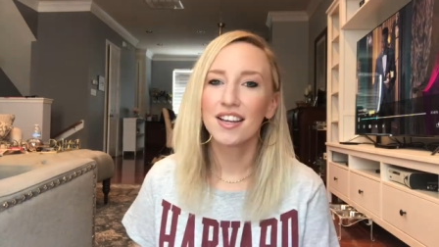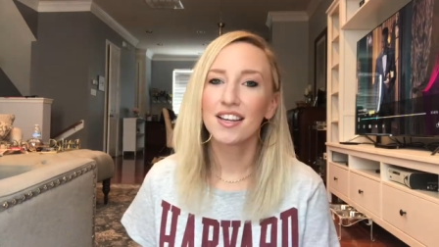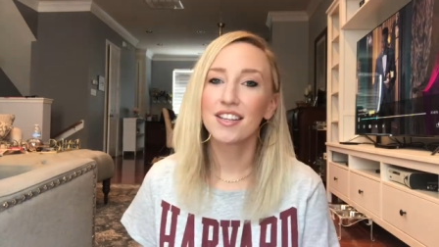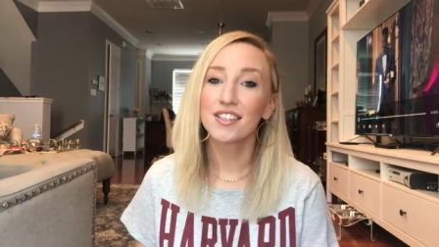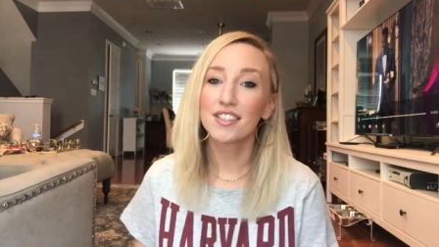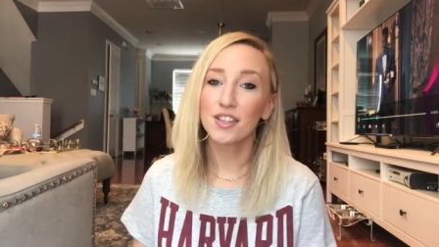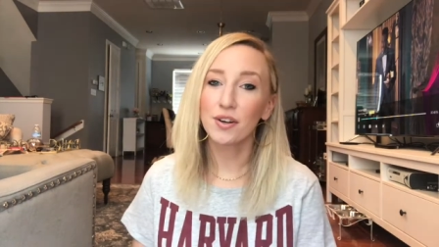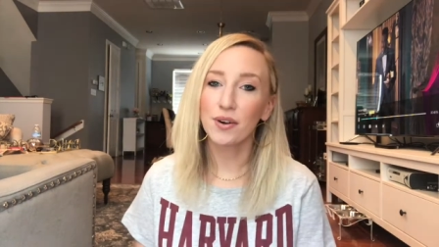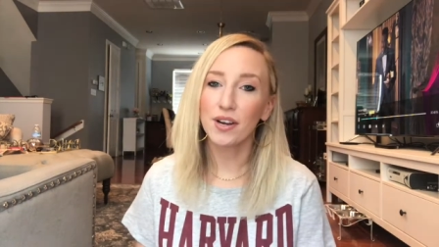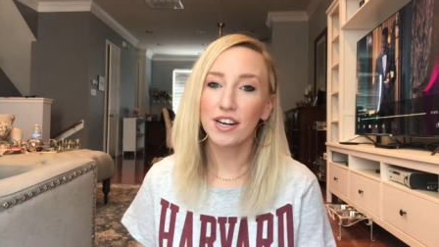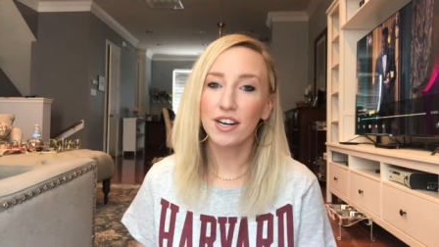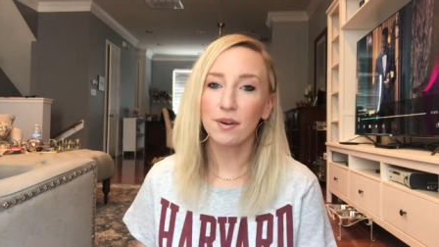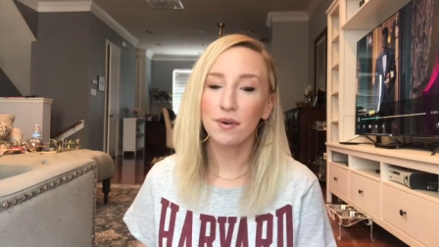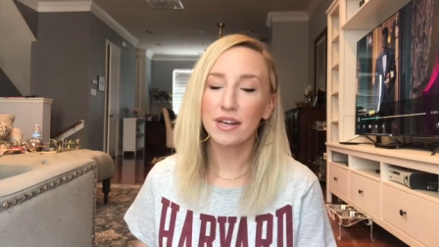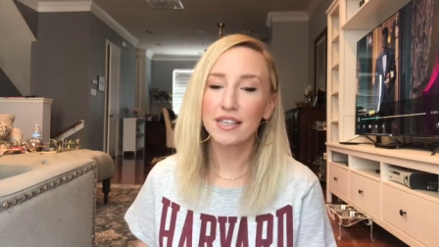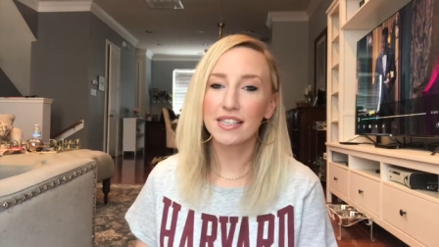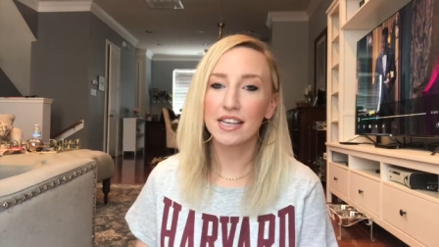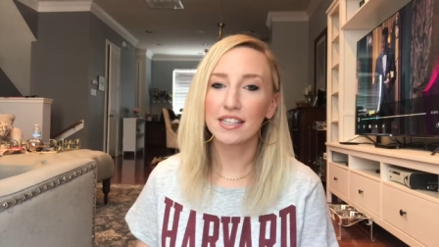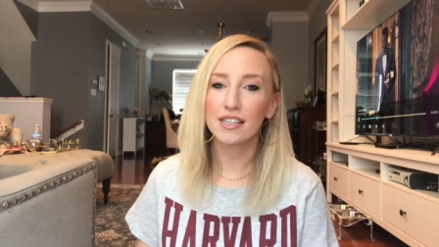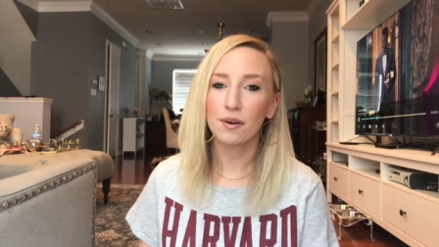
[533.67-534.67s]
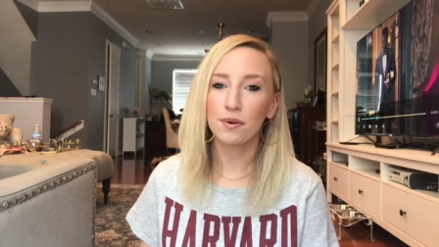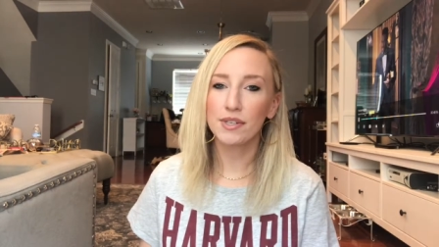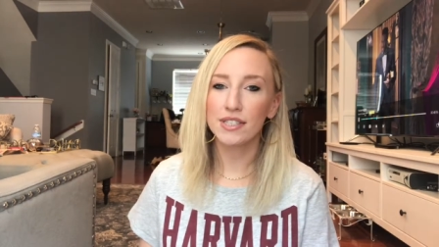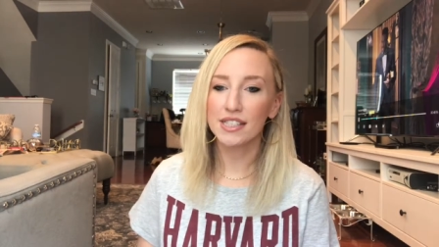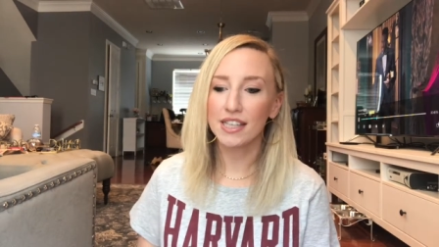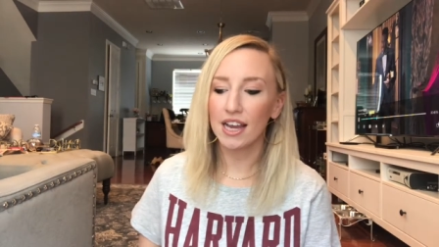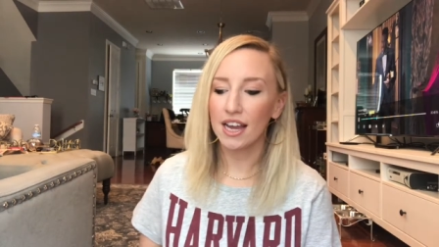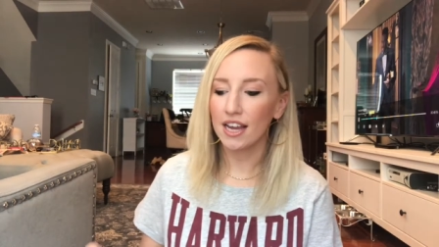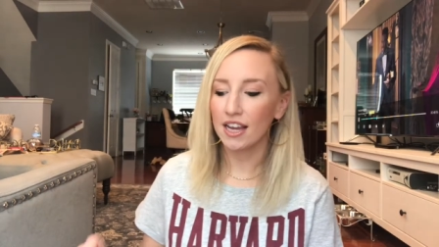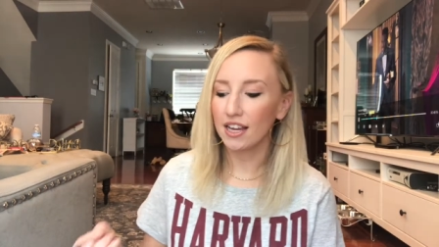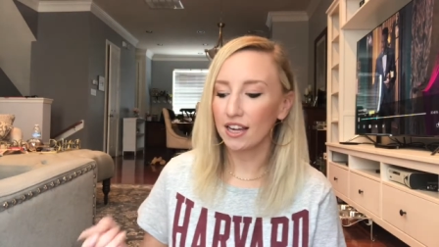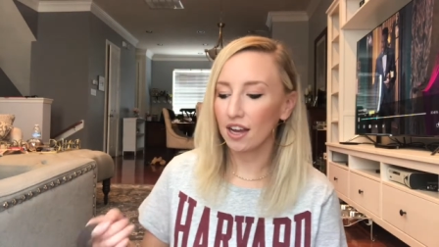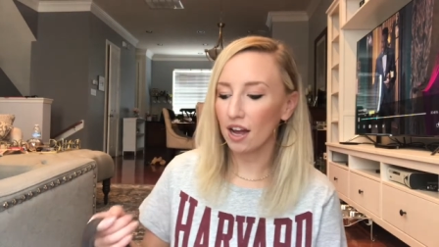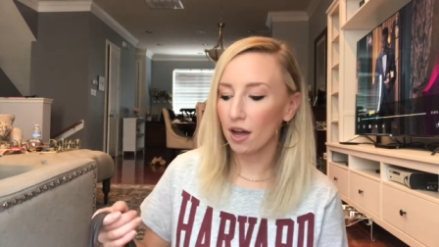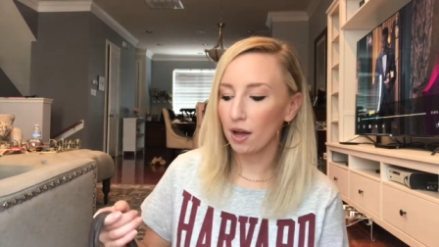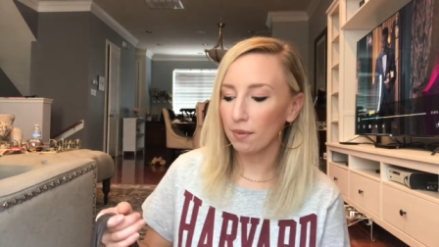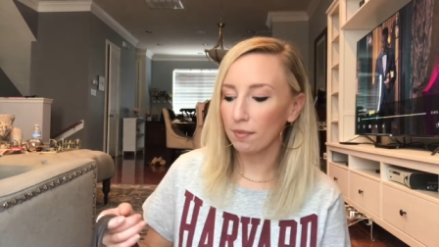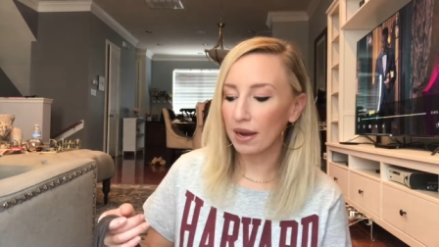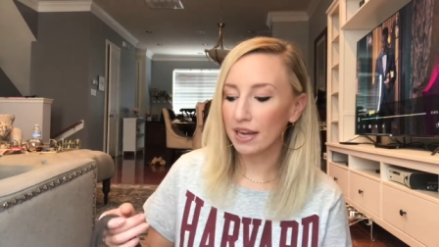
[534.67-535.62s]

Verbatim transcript: So anyways, as I was saying, um,